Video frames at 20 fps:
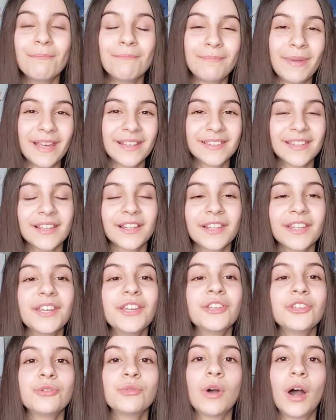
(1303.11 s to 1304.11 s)

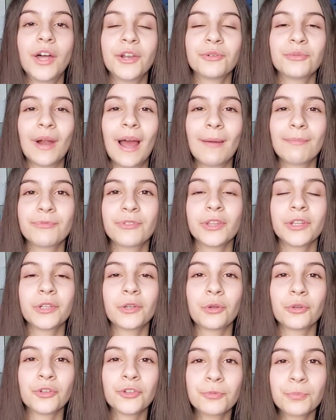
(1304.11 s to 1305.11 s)
Basically, you unwrap the
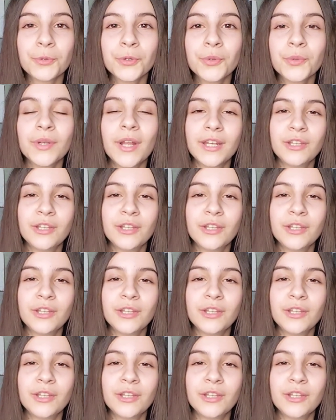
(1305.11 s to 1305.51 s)
little spoon